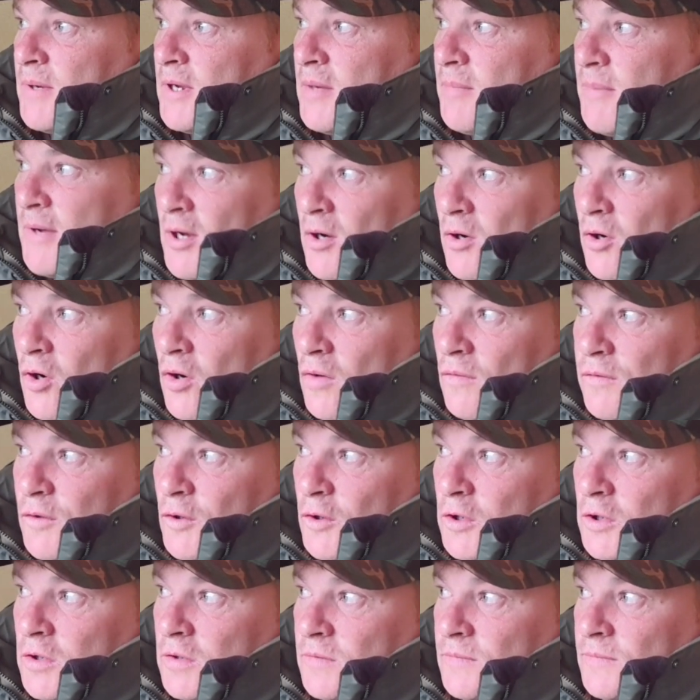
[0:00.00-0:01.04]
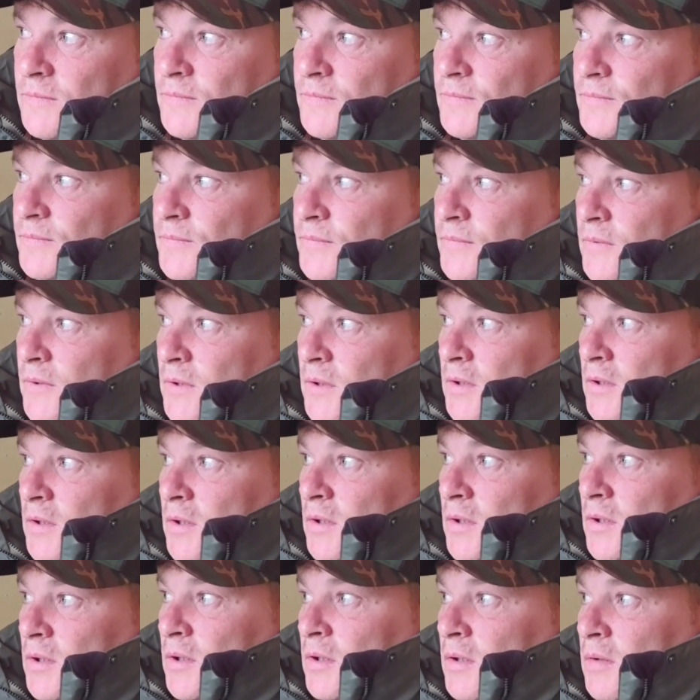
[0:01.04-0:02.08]
a bit hopeful.
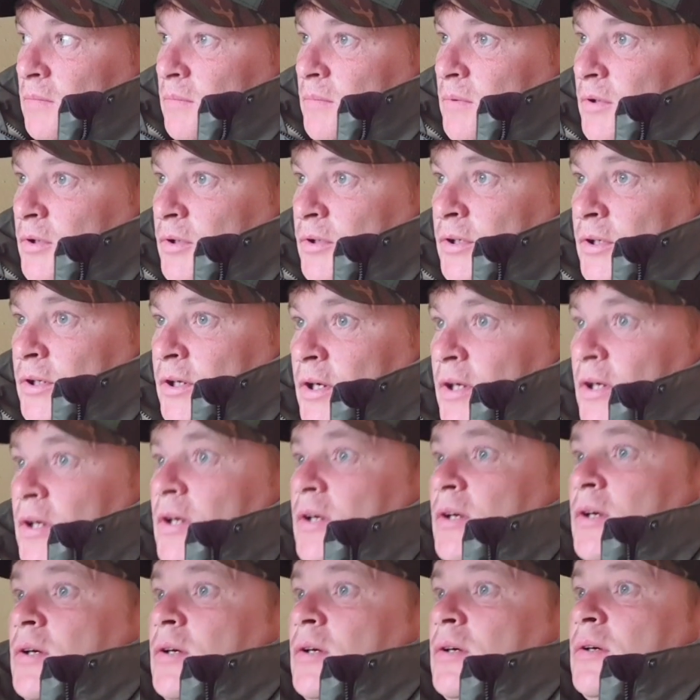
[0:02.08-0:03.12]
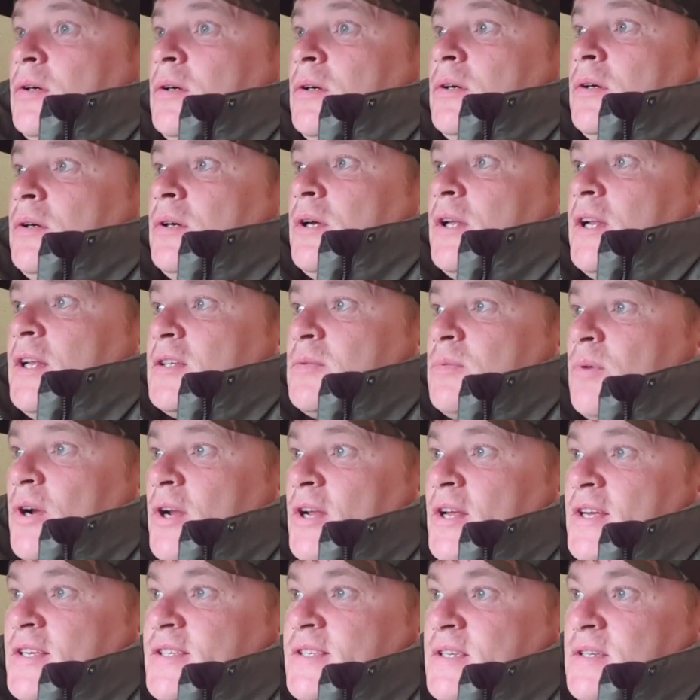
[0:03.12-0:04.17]
But it is what
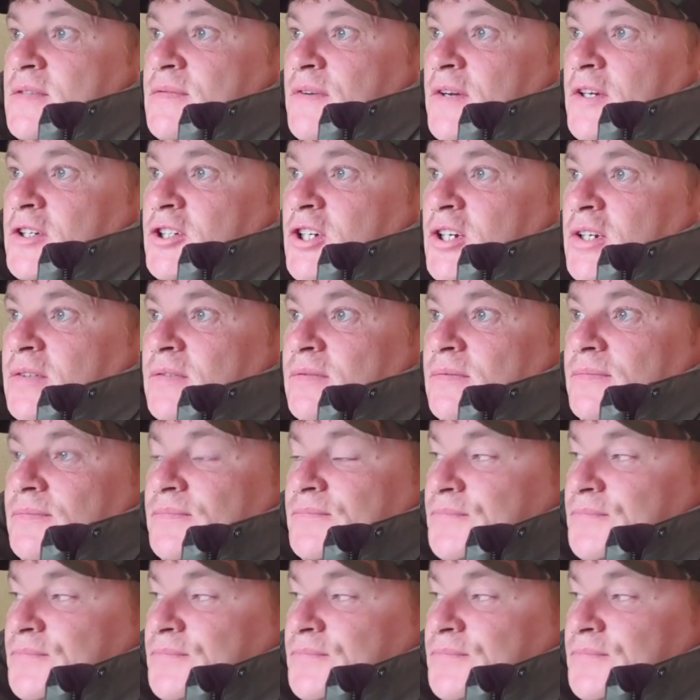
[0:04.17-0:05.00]
it is, it's fishing.